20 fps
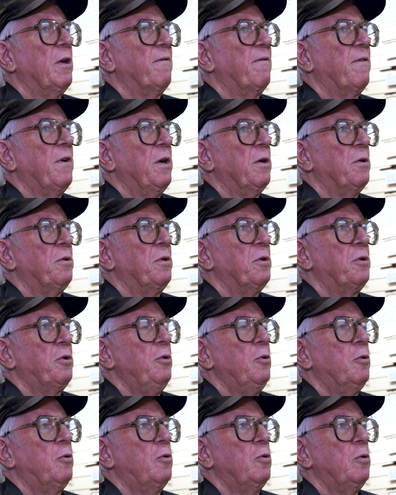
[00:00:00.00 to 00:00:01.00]
They found that
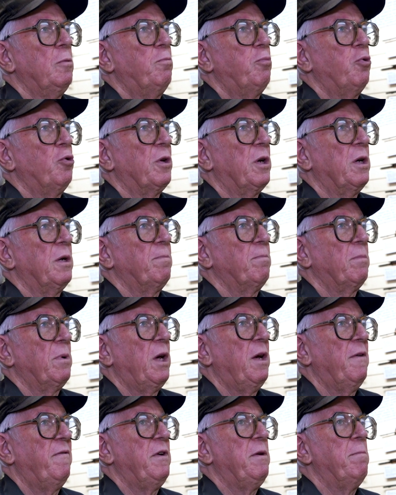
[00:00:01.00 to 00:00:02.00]
you could put a
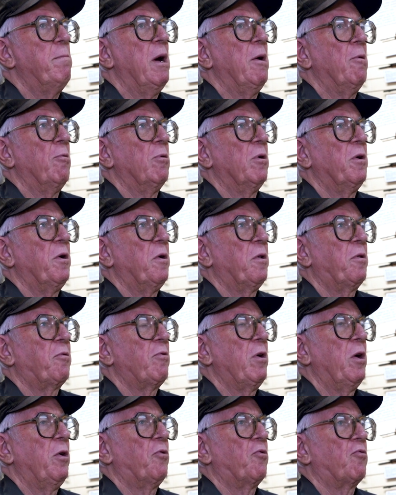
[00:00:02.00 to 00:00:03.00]
heavy barrel in a
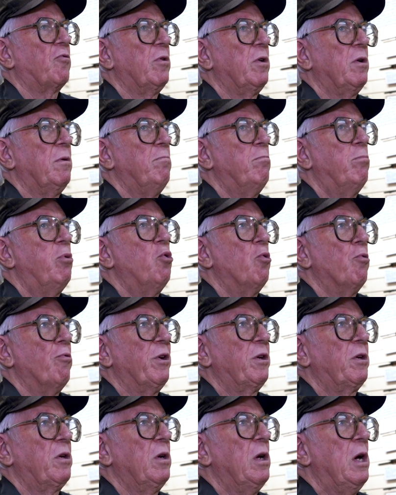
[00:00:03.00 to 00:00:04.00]
303 and bore
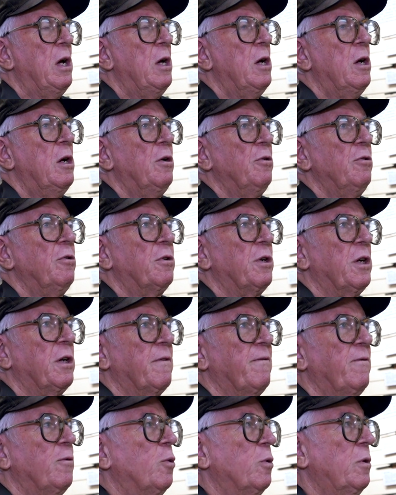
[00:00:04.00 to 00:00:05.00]
it to take
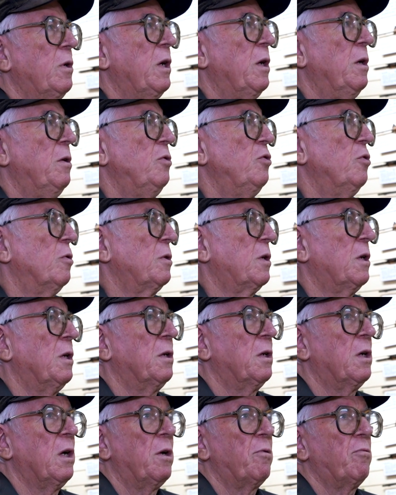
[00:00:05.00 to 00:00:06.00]
a 410
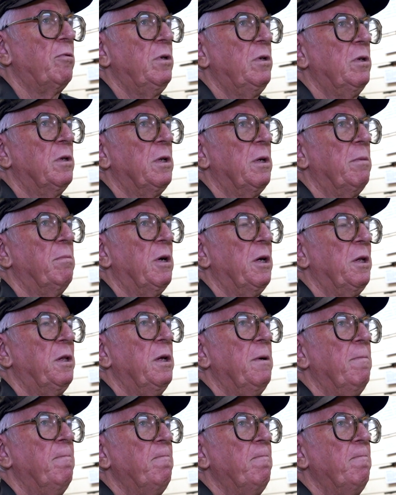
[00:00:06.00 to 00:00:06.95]
shotgun cartridge, and they made them.